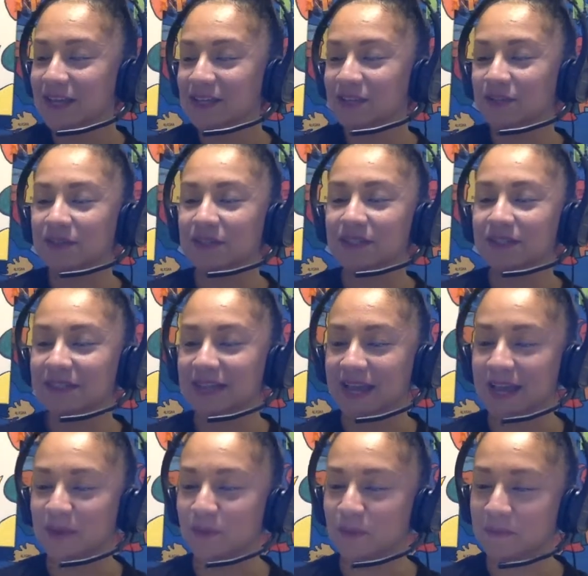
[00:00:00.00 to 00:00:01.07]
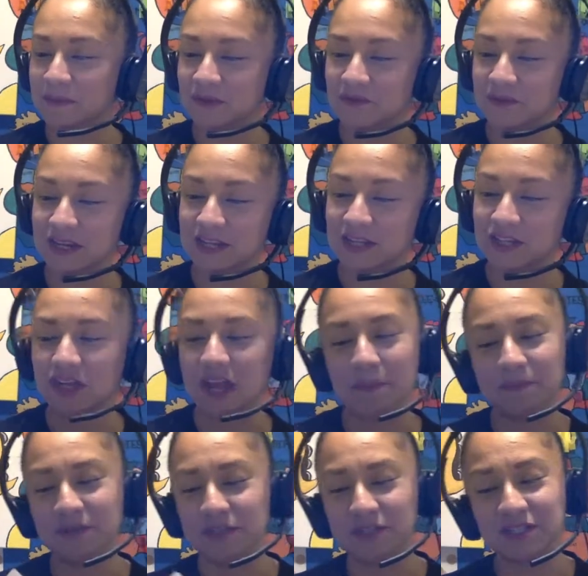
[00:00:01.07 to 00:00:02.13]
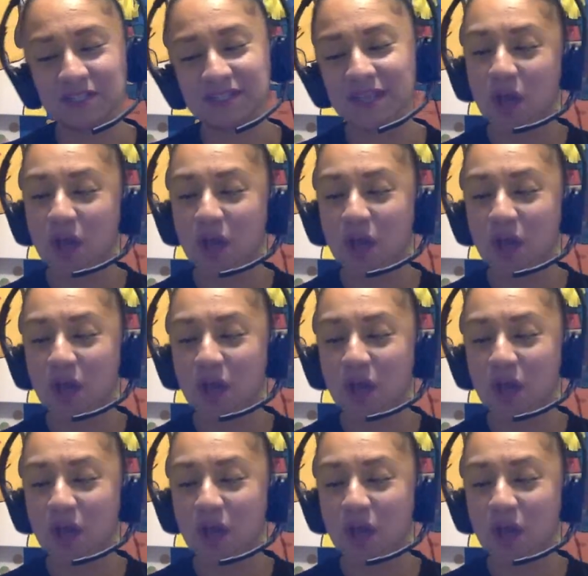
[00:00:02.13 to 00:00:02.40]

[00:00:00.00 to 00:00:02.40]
So today we'll be reading chapters